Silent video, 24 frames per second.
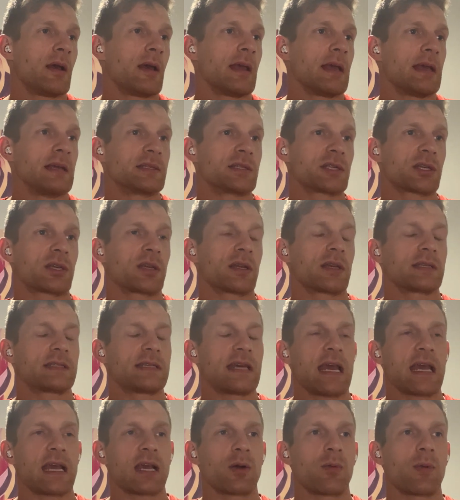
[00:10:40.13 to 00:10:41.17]
is it going to
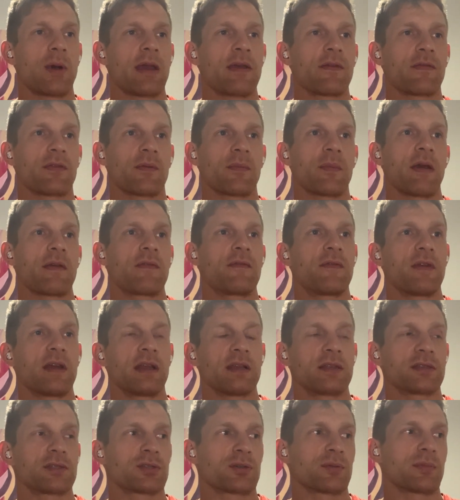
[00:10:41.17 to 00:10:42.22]
take away from my
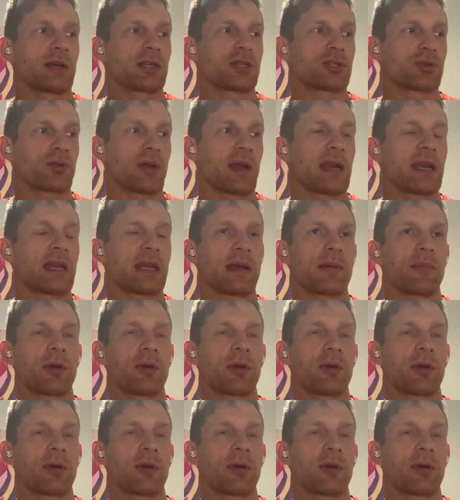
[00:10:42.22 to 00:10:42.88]
fitness or my training?